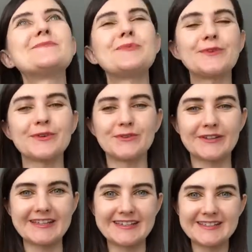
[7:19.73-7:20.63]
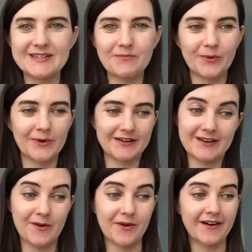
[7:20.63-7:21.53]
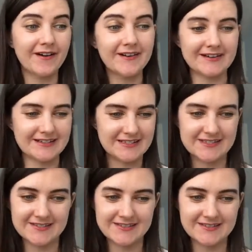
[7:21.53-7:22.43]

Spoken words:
beautifully supporting our heart.